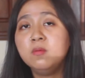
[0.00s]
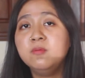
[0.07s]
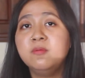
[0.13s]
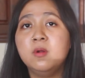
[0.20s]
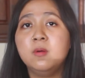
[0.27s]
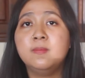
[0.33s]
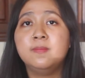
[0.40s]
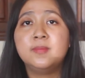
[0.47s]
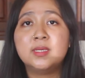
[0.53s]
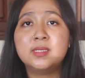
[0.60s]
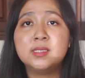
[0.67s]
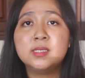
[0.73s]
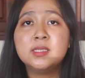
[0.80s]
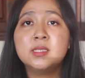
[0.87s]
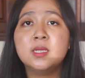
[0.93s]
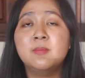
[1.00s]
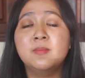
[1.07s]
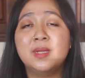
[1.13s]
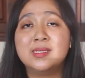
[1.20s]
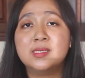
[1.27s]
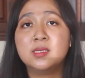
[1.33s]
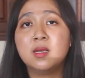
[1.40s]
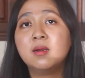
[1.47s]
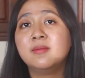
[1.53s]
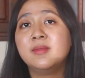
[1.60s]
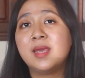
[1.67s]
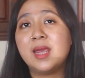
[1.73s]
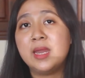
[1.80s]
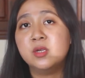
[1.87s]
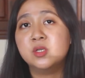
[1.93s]
from the system that suck
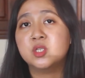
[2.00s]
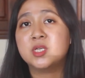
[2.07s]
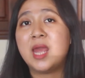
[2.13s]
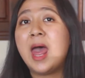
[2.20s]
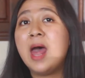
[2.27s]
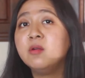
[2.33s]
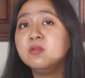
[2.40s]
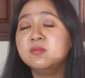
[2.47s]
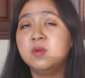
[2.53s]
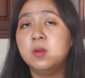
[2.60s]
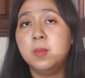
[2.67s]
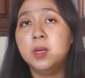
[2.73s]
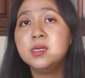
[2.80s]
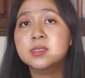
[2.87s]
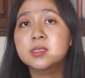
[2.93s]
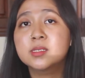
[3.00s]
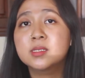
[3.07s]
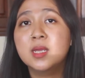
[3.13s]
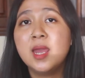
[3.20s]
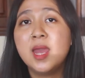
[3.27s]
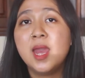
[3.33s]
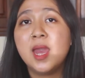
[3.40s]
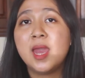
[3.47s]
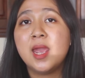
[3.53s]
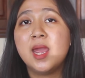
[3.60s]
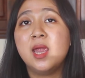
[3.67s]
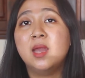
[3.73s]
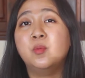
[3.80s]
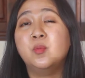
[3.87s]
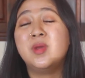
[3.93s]
the energy out from us,
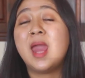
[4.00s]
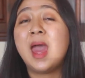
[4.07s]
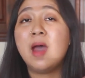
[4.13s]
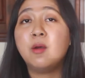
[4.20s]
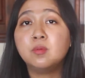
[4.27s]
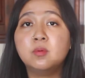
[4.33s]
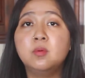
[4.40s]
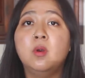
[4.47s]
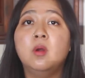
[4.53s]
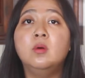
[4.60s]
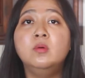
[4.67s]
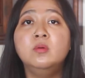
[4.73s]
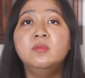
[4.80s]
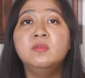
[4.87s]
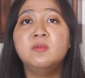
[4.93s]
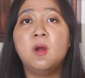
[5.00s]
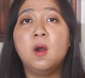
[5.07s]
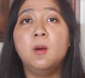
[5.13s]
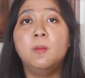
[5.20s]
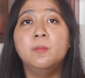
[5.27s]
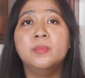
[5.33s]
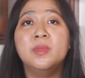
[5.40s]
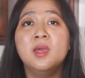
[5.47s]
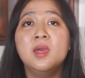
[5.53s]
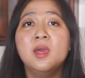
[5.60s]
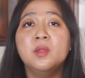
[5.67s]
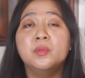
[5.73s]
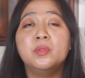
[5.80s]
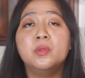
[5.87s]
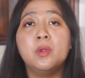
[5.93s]
and we outgrow from
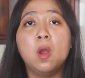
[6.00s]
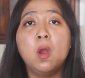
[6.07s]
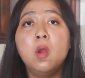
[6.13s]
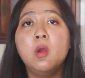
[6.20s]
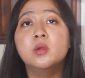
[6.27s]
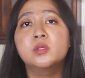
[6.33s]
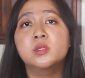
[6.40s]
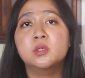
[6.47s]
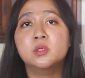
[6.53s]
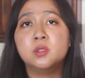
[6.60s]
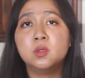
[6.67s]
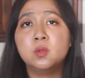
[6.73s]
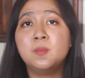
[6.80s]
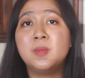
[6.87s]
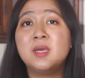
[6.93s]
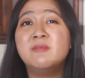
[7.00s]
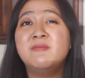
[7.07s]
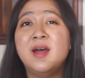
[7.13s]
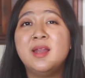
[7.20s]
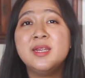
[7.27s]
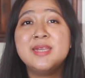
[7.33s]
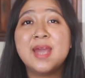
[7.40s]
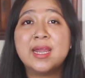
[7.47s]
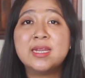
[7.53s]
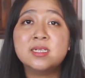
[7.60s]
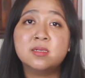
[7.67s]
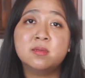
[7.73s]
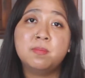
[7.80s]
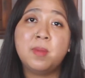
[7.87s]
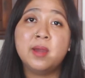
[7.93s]
the urge to be
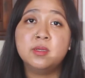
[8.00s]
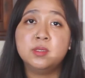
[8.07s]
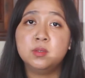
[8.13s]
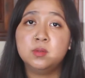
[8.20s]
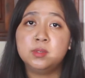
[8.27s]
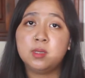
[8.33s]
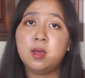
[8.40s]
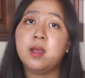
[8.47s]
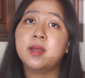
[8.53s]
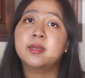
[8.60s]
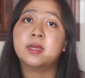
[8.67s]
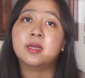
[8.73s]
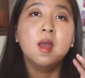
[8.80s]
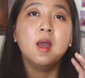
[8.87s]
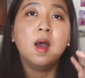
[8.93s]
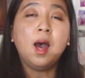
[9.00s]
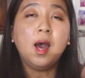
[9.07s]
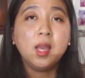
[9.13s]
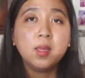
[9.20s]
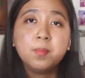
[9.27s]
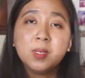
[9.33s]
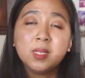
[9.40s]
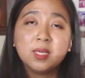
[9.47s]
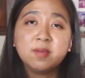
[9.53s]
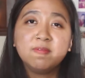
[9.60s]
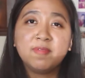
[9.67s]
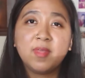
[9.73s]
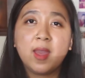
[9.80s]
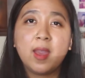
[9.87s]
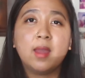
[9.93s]
validated by the society. I
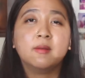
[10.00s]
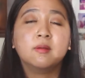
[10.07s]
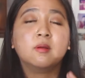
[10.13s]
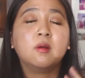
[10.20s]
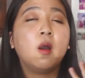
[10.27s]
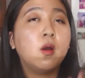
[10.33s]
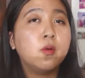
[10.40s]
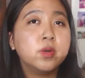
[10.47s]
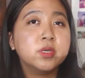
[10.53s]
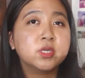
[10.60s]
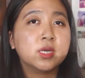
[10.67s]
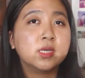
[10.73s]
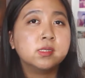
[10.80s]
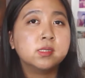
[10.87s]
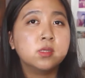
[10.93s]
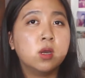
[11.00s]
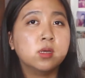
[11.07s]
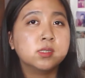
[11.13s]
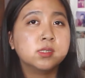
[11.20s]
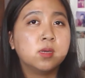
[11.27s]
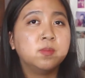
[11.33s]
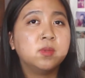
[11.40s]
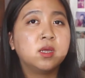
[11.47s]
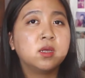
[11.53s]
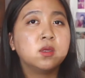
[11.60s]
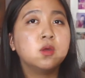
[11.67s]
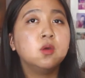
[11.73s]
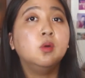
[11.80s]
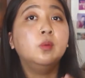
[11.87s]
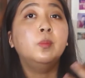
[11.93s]
believe that courage is not
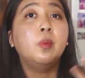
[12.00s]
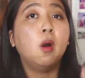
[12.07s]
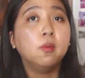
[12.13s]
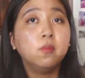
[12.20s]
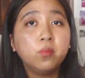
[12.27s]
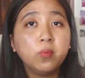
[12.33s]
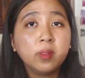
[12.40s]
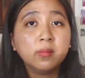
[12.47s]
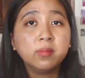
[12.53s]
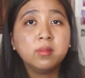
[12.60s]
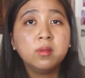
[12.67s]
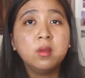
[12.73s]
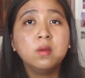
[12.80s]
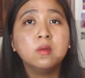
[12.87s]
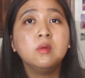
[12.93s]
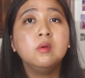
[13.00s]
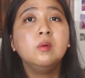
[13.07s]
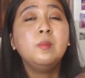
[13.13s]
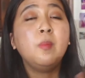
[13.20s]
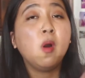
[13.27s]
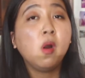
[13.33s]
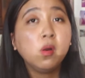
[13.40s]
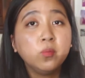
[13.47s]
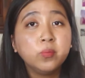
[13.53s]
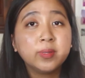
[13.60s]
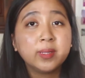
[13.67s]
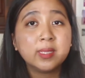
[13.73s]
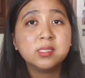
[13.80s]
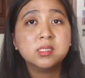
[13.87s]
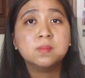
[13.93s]
something you're born with. You're born with
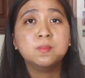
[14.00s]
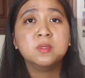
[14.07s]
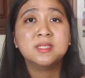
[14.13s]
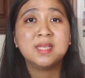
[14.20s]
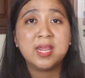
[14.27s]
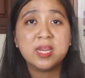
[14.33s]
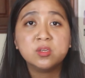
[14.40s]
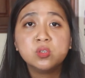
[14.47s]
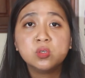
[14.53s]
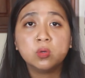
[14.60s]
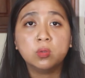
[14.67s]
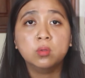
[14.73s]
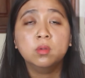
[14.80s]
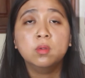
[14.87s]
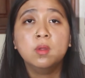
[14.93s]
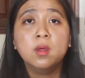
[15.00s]
its potential,